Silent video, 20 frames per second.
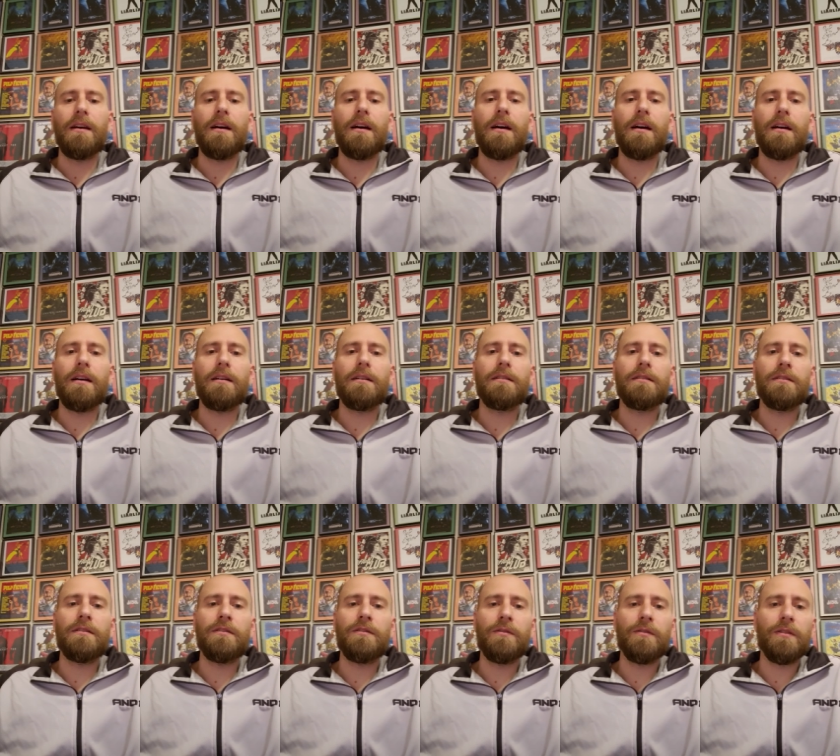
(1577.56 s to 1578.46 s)
uh,
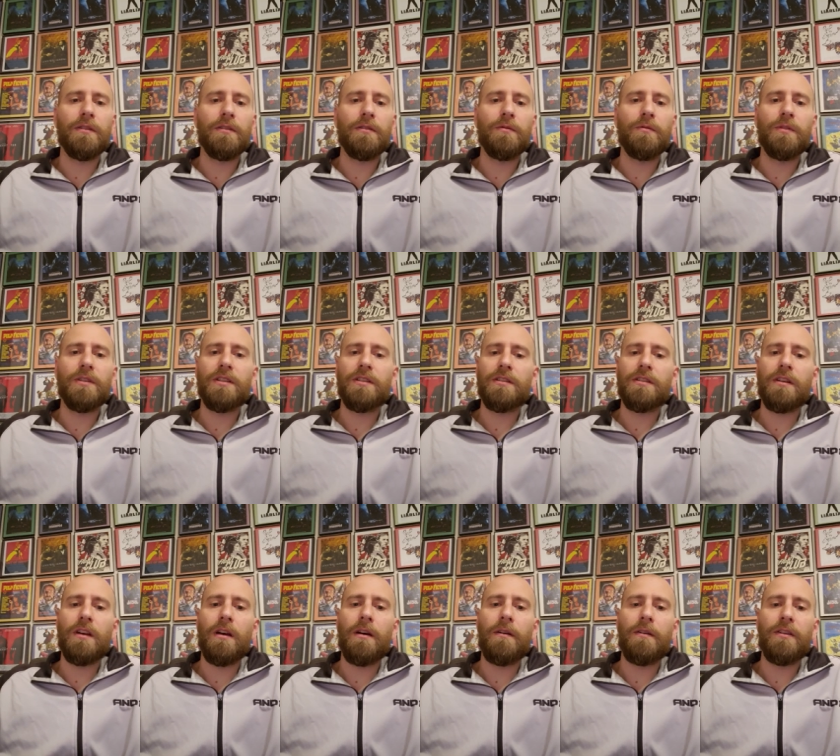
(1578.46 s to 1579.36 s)
Dolittle, which
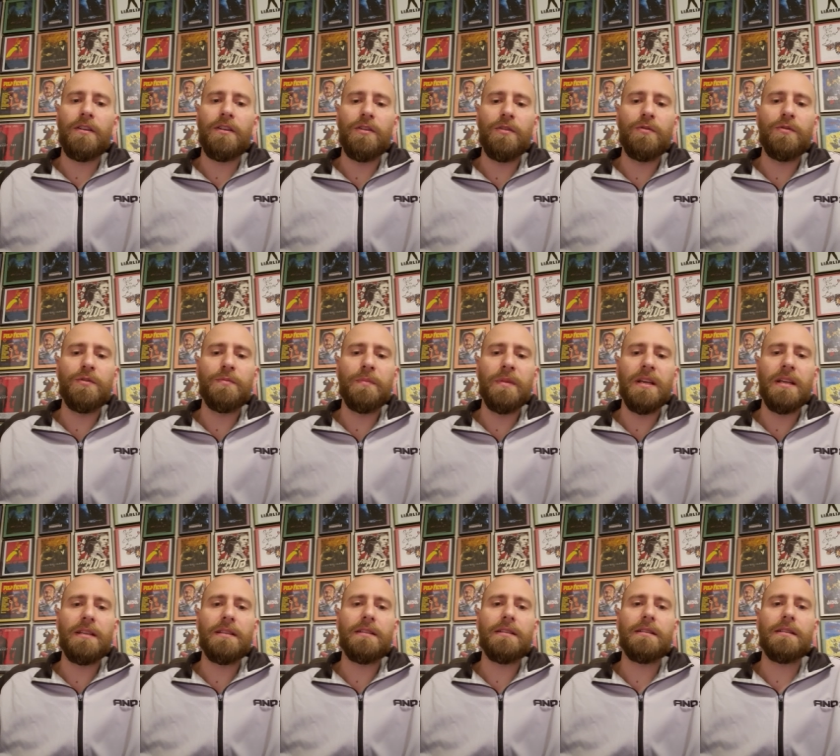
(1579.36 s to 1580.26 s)
is a huge
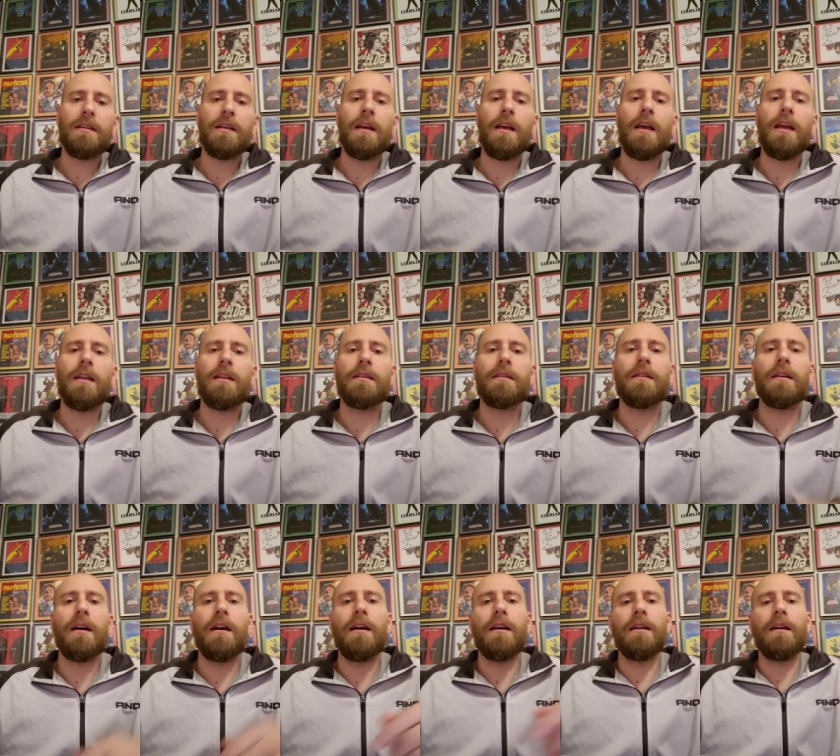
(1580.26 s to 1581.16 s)
miss, and
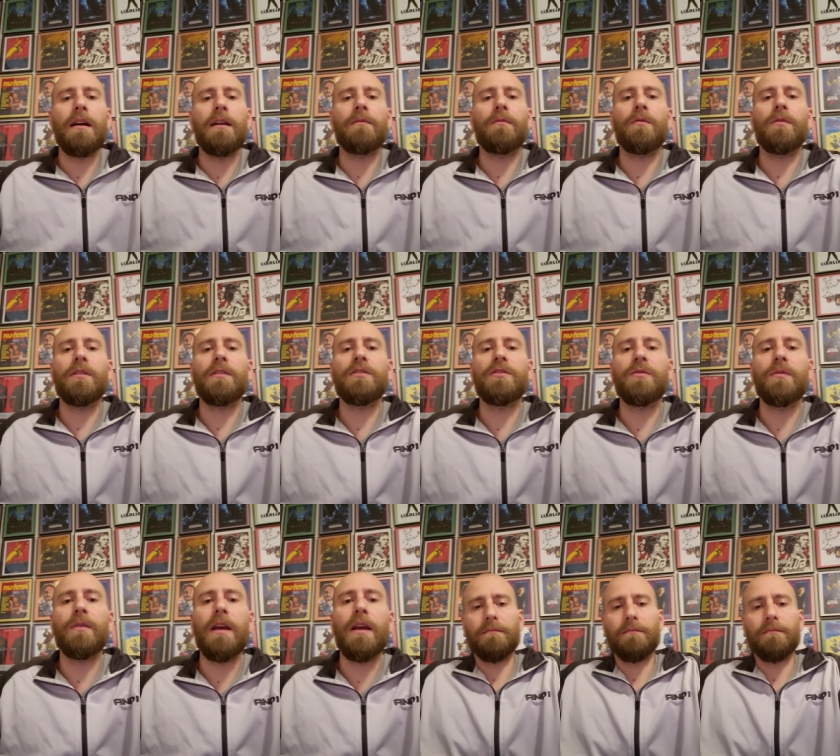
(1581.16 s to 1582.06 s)
uh, I award
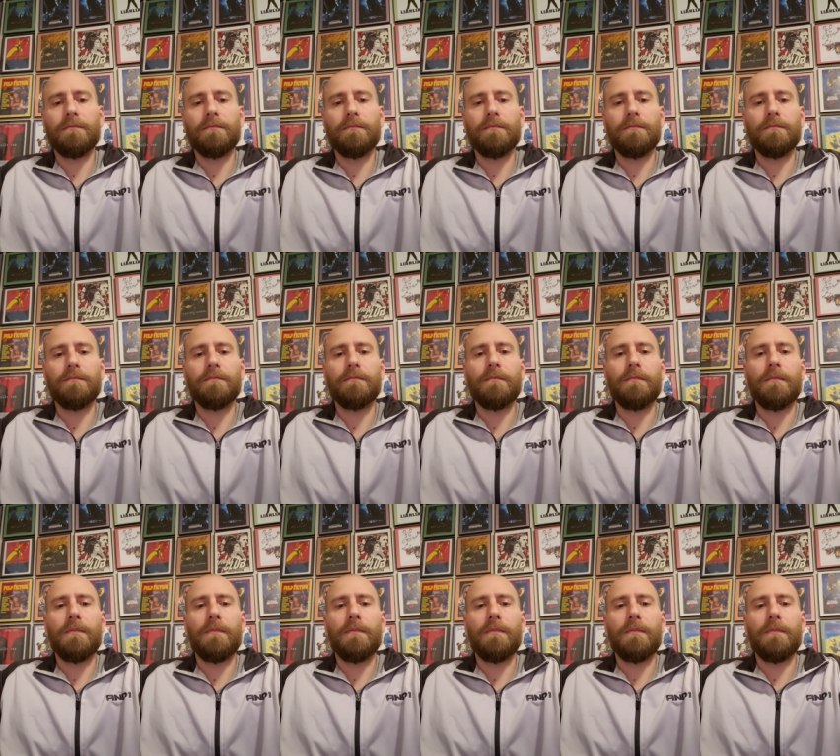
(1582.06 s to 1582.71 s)
two and a half stars.